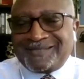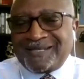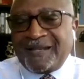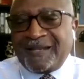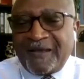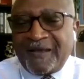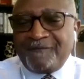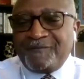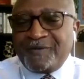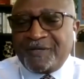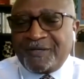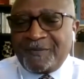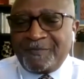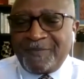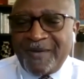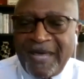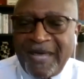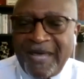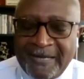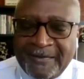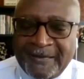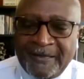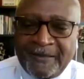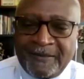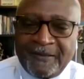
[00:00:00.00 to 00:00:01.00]
that have been
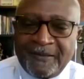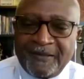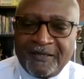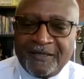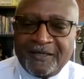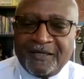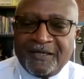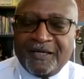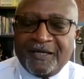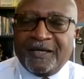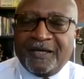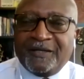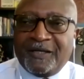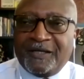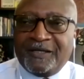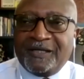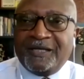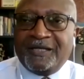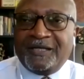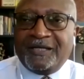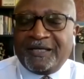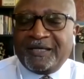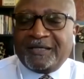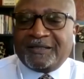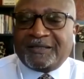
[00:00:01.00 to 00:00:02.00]
abandoned and they
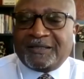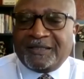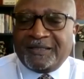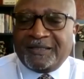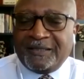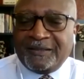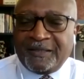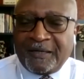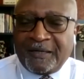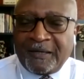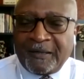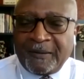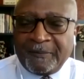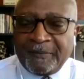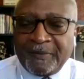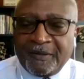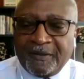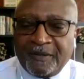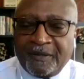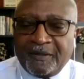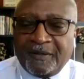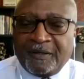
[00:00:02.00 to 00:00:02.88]
need to get cleaned up,